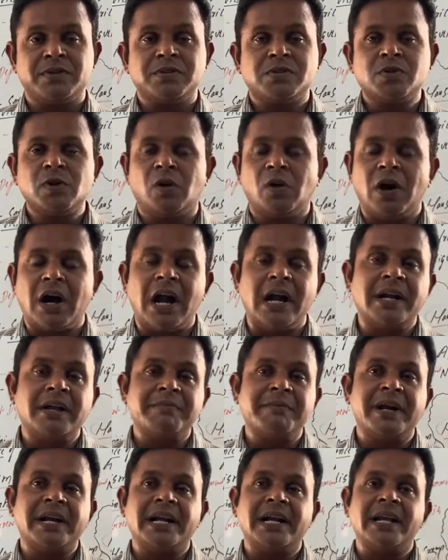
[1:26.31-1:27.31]
So
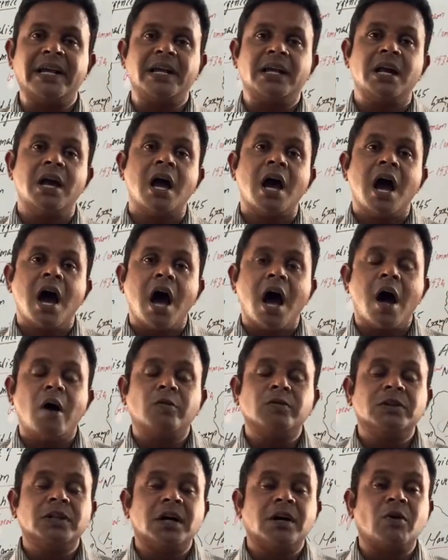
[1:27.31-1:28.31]
ultimately,
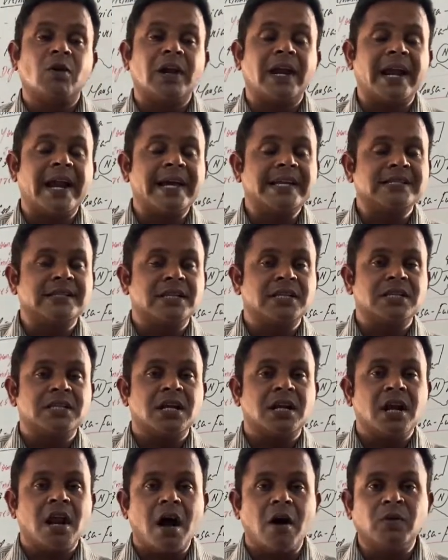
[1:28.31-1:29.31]
how the
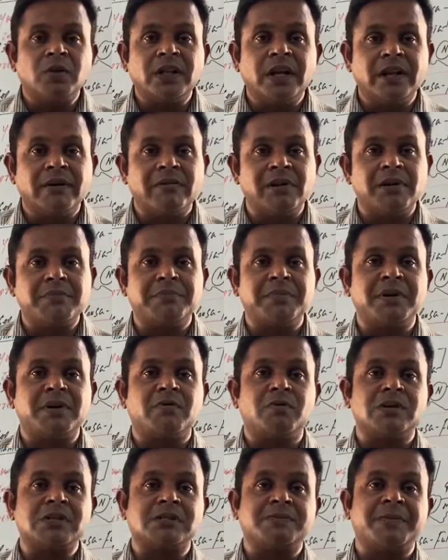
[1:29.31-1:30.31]
colonization, how the development
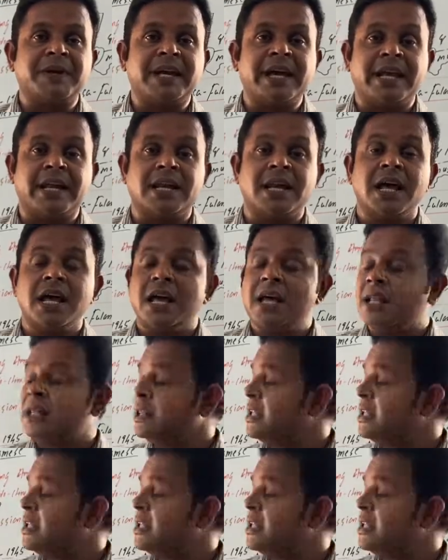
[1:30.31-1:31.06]
was began,